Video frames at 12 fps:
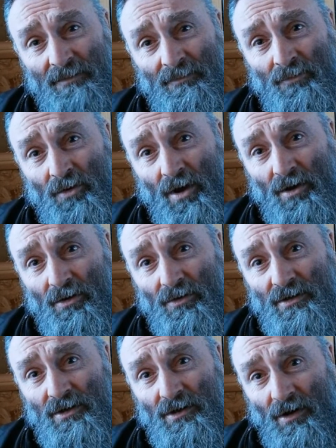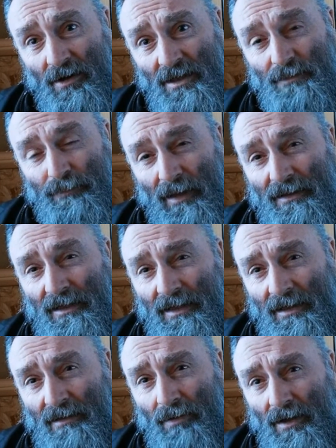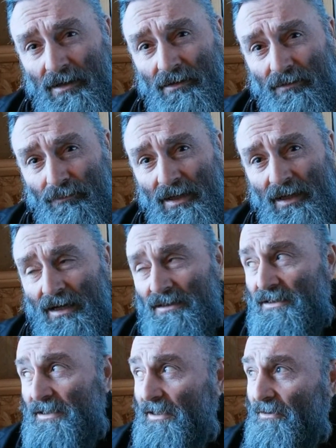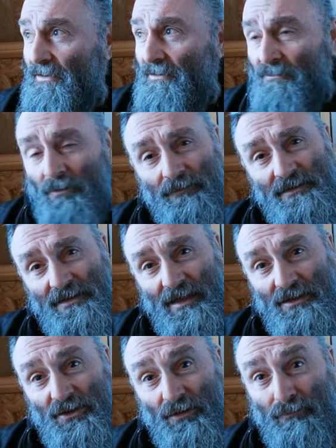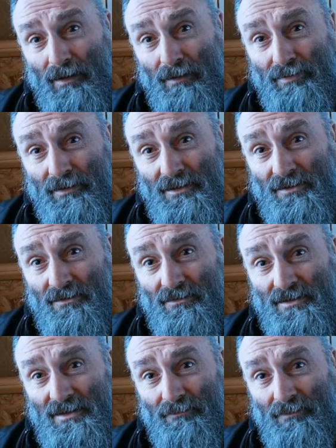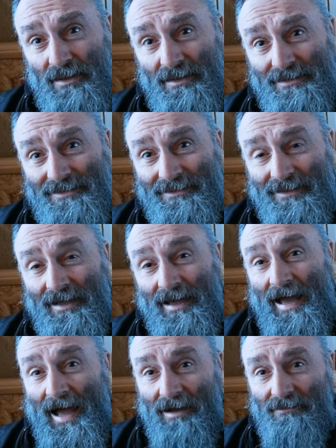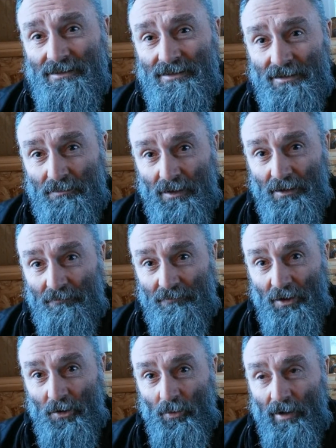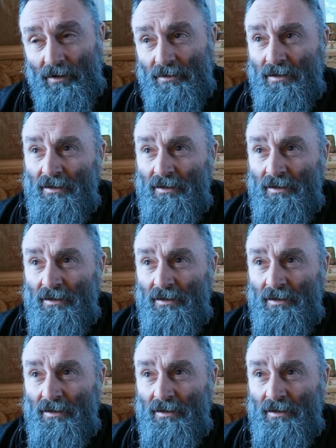road, not expecting anybody to be out here, and all of a sudden you'll bump into somebody's house in the middle of nowhere.